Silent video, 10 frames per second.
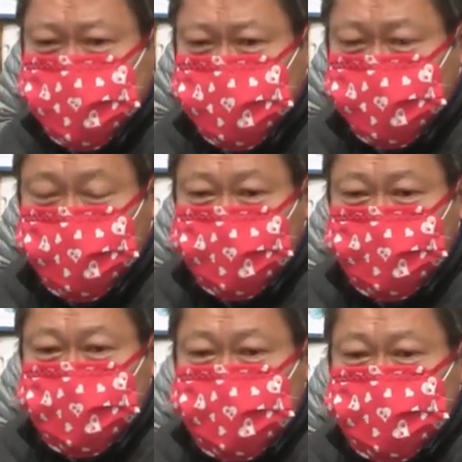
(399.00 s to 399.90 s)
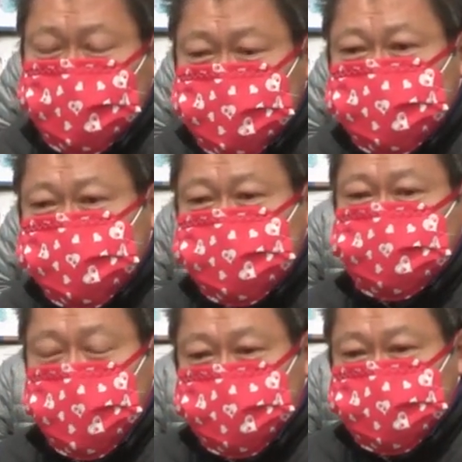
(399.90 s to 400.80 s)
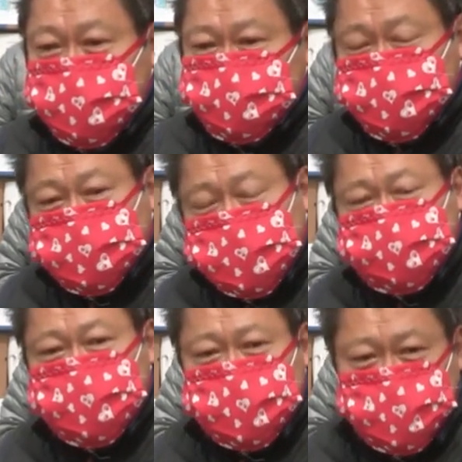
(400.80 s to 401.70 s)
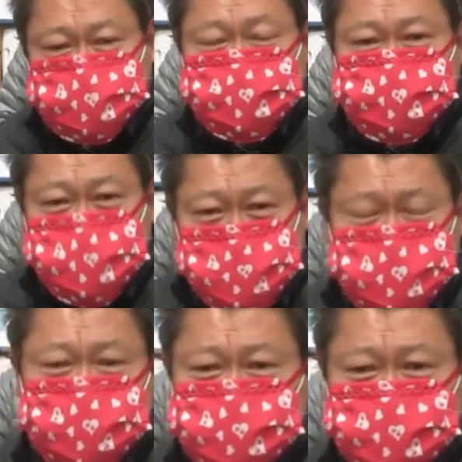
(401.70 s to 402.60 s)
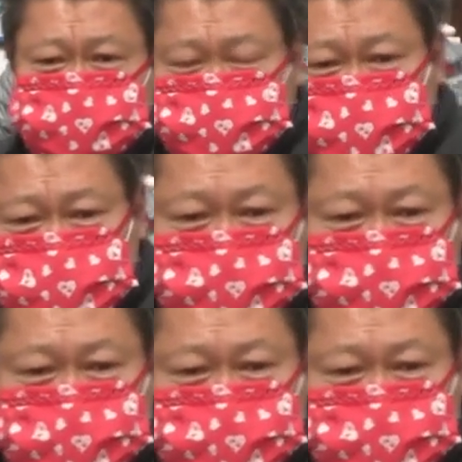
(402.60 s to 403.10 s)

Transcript: there. This is about people stepping up and making a difference.